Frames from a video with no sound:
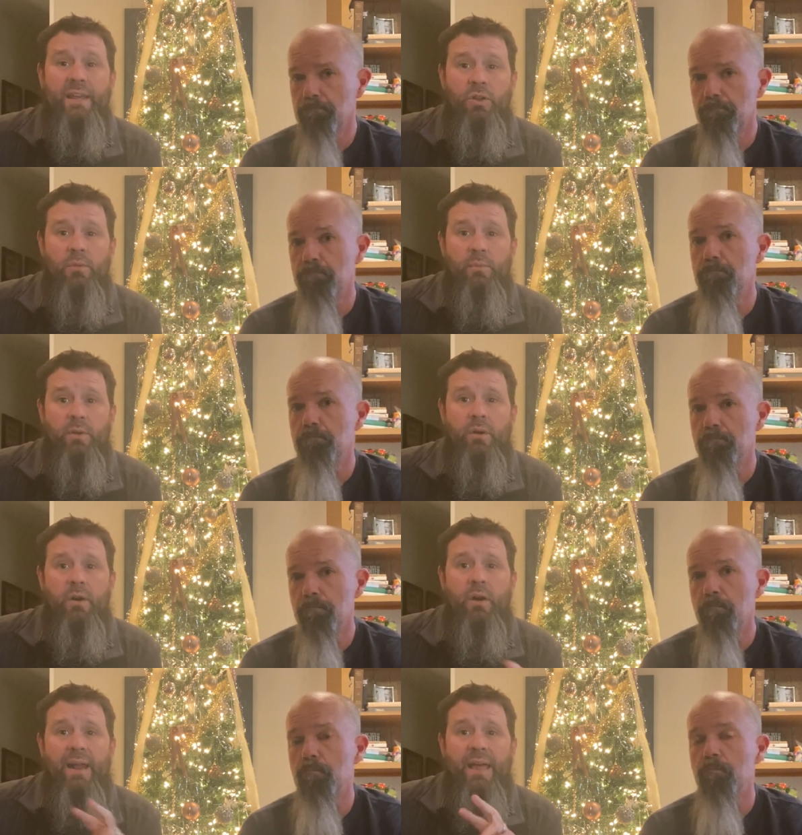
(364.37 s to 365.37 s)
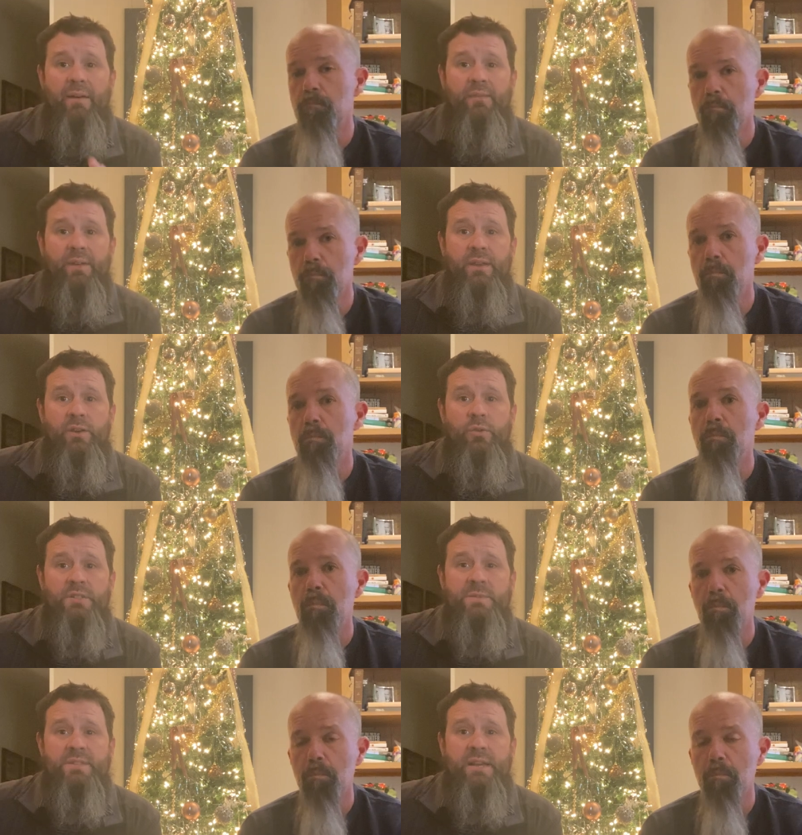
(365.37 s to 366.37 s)
Speaker 1: Gilmer are having
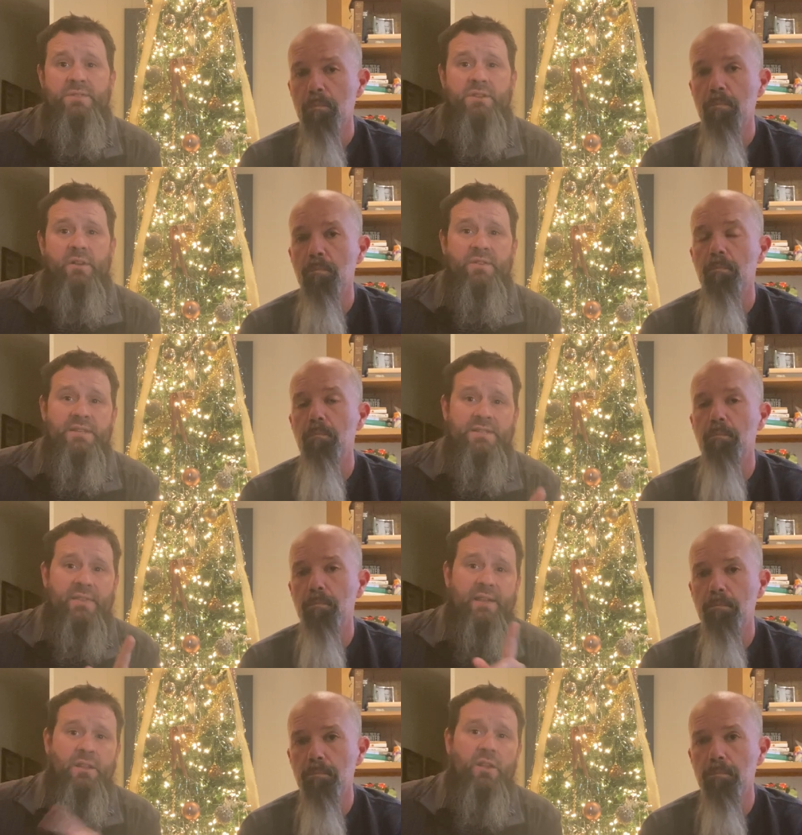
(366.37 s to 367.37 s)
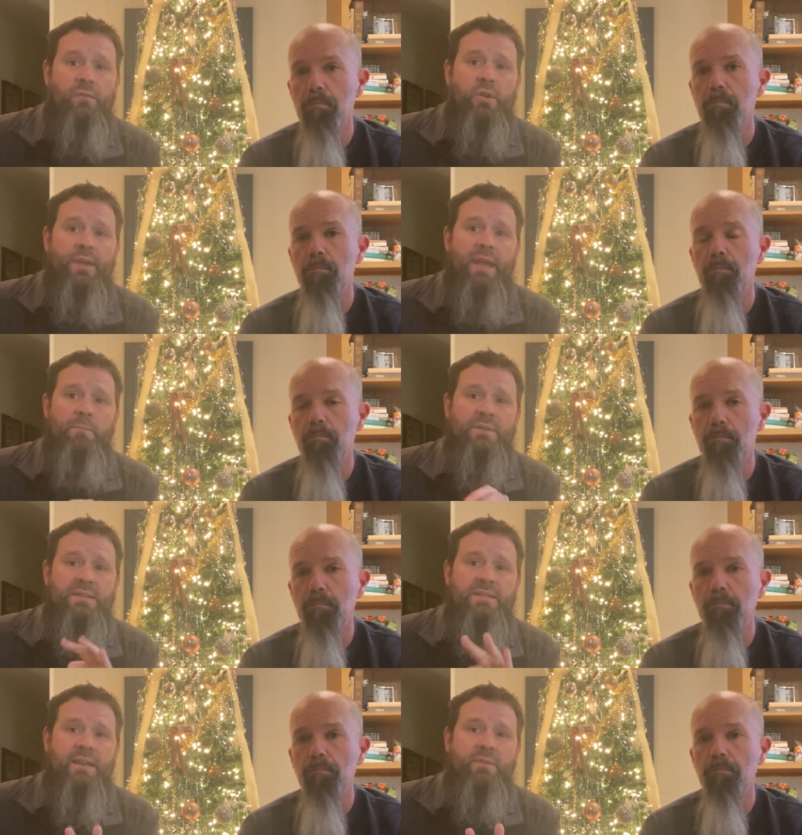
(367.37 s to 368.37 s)
Christmas Eve services. I think the Longview campus
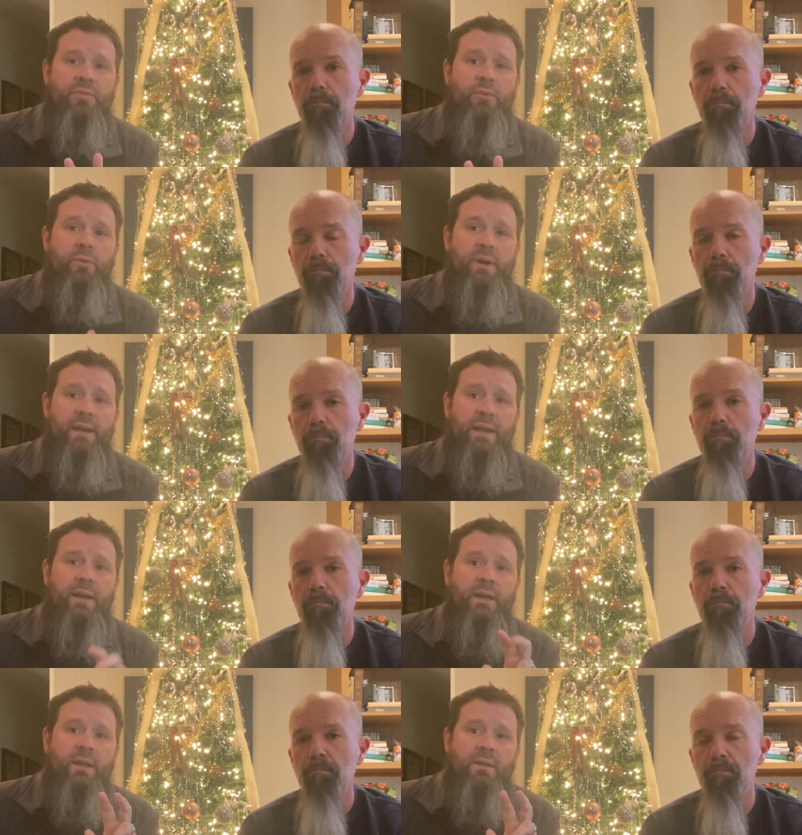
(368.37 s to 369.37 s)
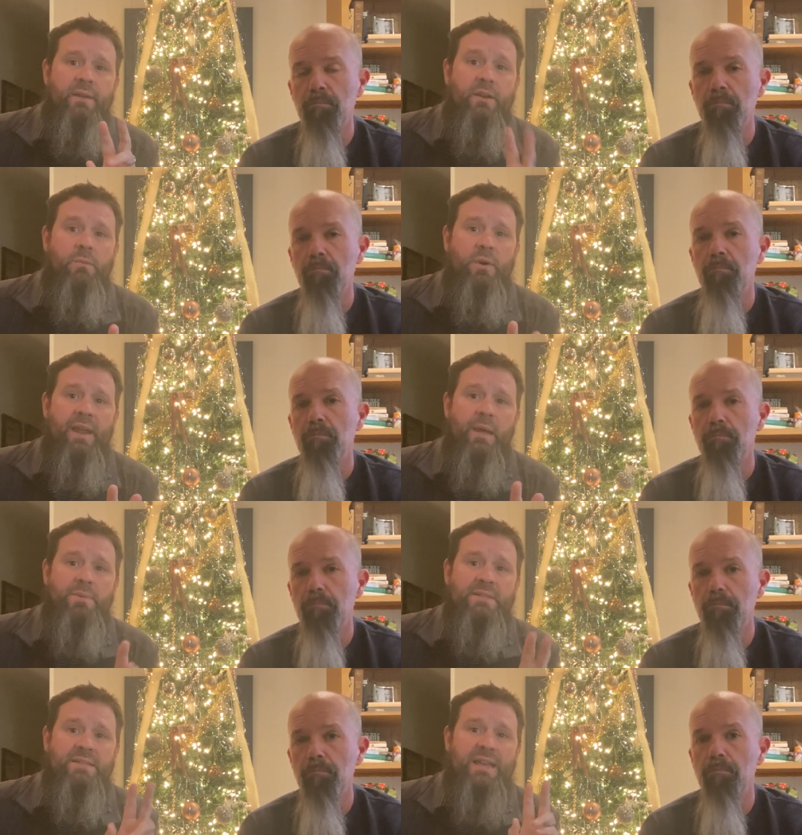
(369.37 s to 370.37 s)
is having three, the Gilmer
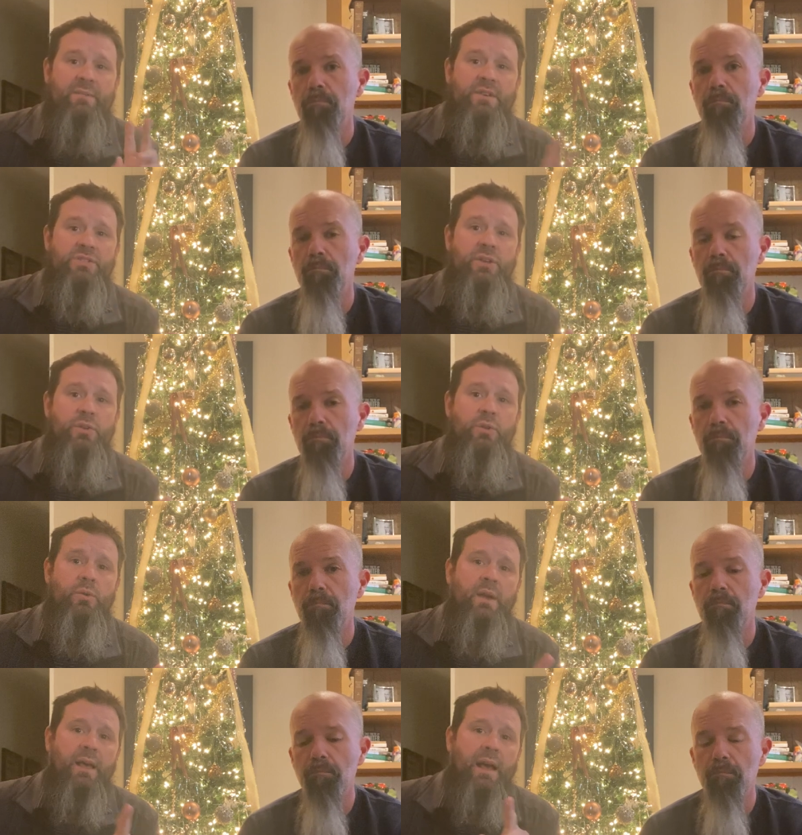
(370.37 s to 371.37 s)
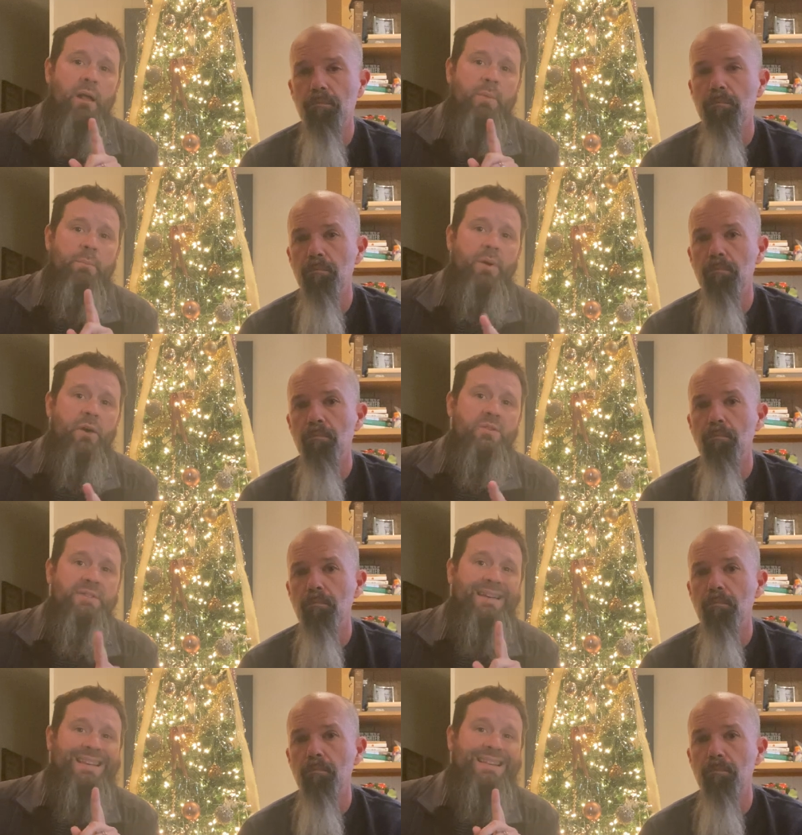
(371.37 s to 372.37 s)
campus is having two. I'll be
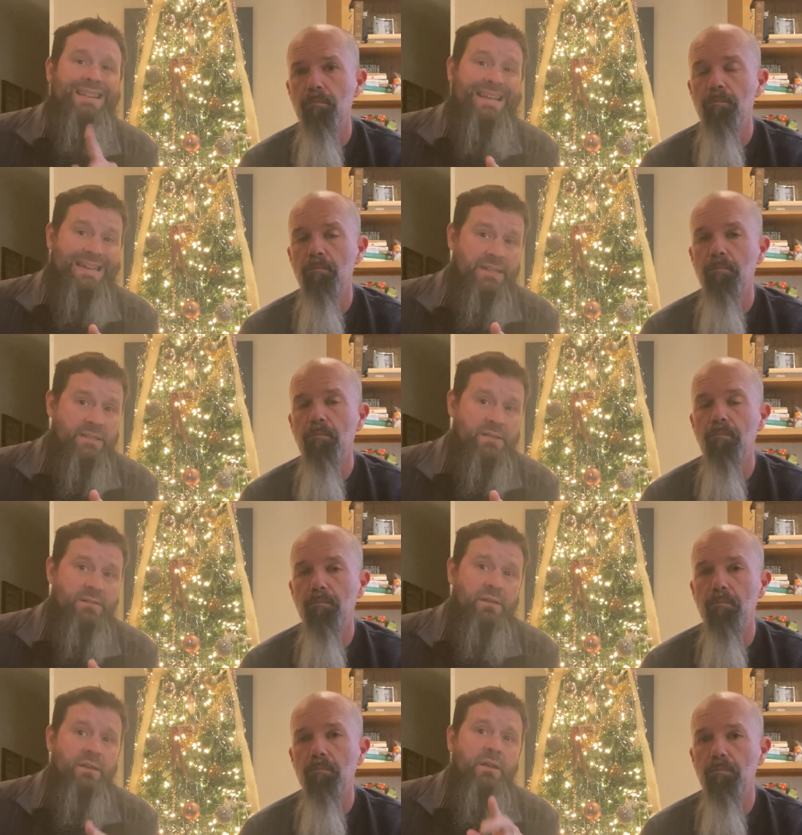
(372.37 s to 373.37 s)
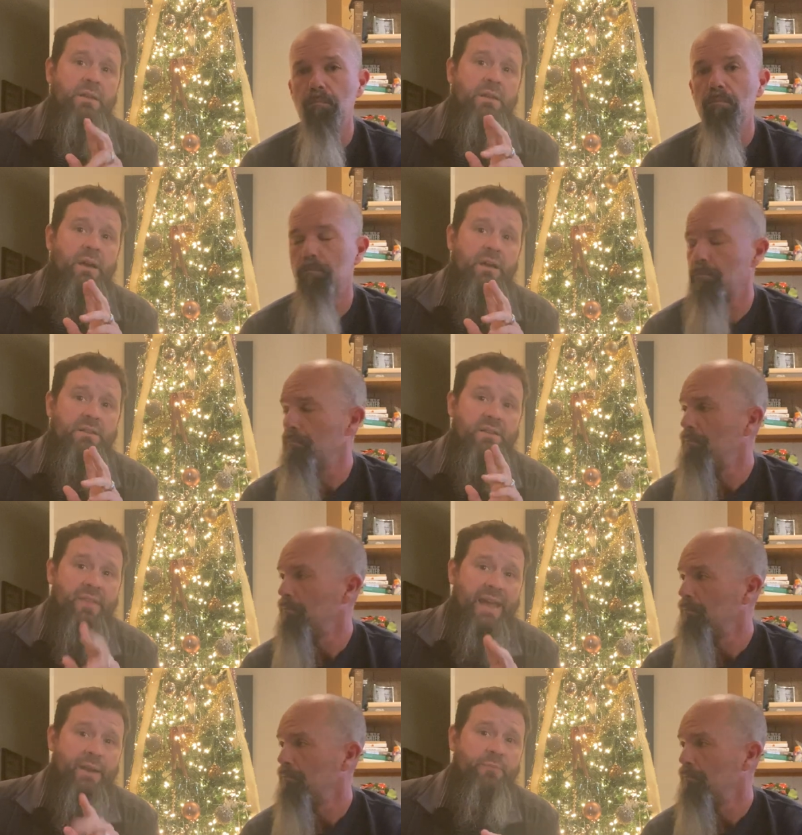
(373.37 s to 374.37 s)
posting links. Uh, to
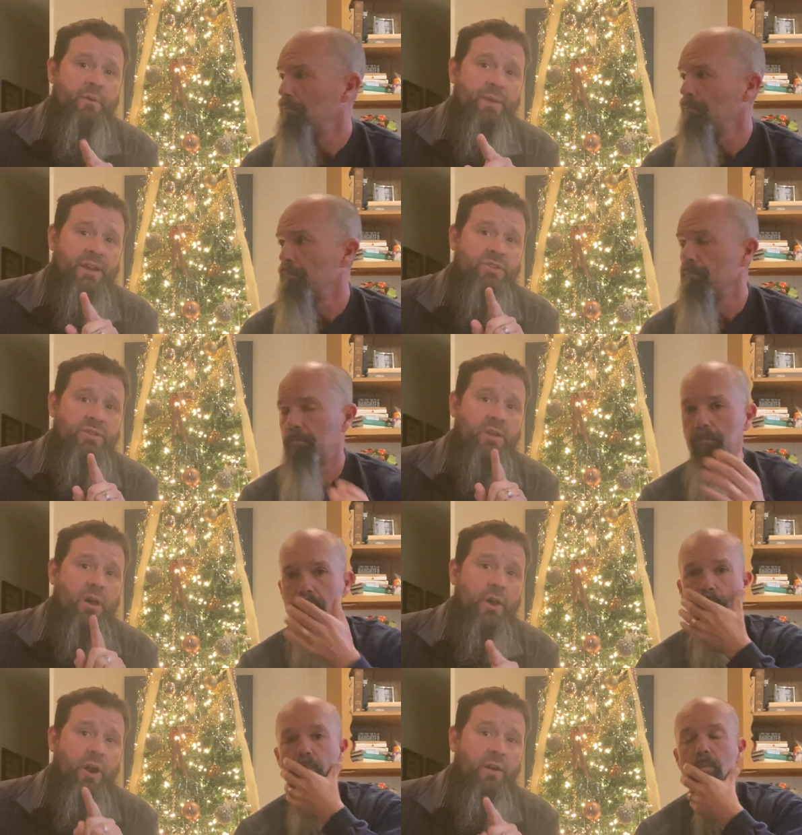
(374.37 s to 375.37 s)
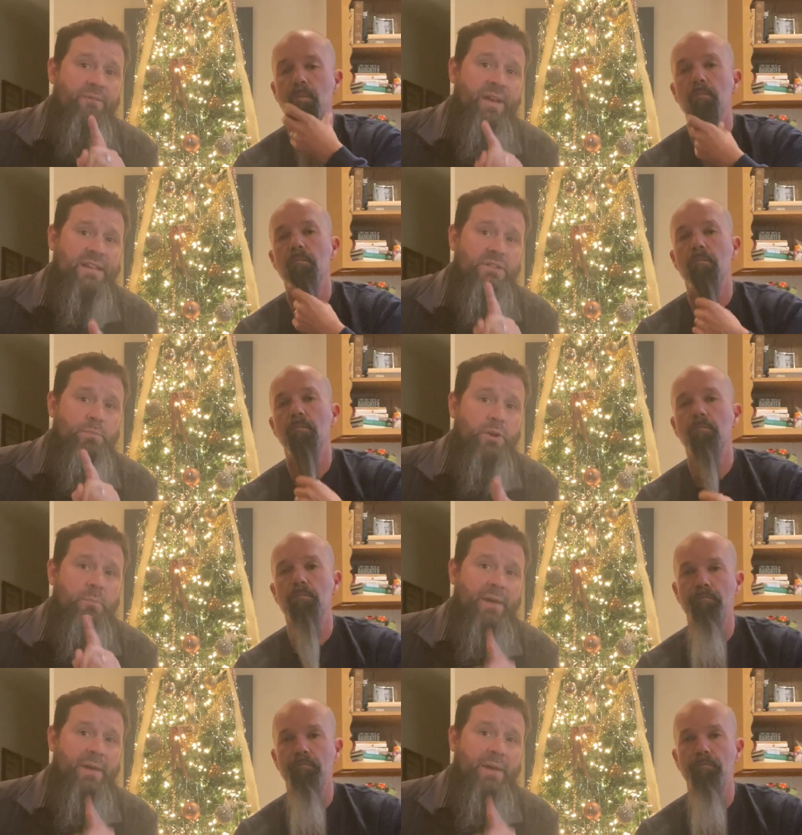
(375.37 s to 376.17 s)
that information on our Facebook